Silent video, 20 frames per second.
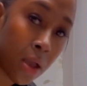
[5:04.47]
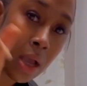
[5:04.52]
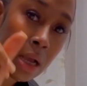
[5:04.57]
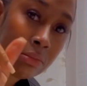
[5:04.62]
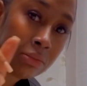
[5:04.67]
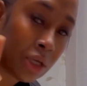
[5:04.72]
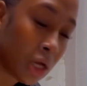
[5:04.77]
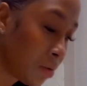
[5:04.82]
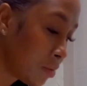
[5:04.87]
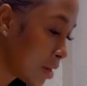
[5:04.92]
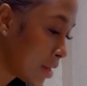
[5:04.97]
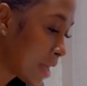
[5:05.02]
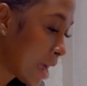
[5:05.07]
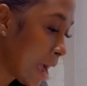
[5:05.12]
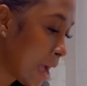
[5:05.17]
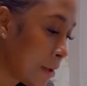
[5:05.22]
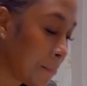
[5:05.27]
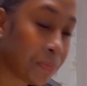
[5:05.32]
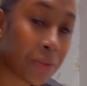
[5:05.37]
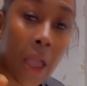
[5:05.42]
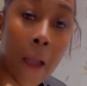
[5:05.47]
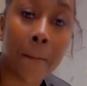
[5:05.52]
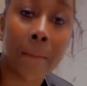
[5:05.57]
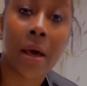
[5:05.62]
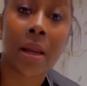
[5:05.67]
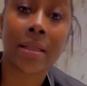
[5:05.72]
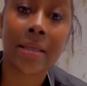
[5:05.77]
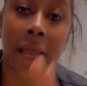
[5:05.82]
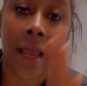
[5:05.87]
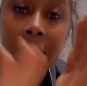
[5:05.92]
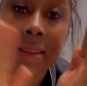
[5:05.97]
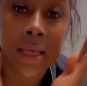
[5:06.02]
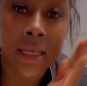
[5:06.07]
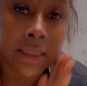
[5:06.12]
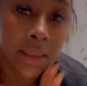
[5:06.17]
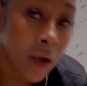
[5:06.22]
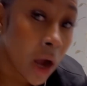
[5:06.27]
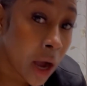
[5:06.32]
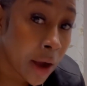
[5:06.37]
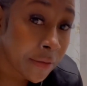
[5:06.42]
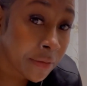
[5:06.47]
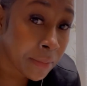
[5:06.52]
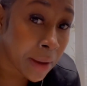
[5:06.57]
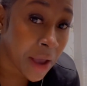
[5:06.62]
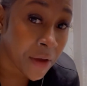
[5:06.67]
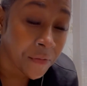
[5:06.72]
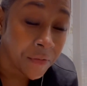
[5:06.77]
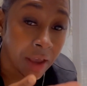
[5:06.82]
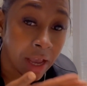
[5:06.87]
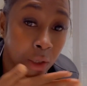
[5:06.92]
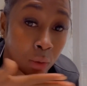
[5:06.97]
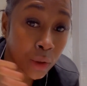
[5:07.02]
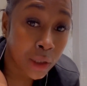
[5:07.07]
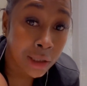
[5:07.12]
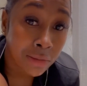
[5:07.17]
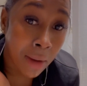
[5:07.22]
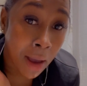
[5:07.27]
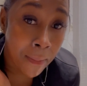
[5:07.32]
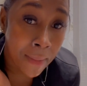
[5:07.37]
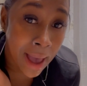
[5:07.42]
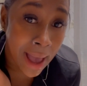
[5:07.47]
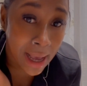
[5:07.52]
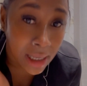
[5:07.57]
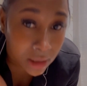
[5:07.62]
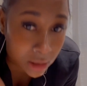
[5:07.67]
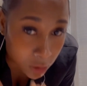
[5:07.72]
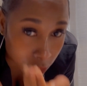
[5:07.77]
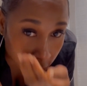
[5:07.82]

I'm done with that. I'm about to take this off my face, which is my mask.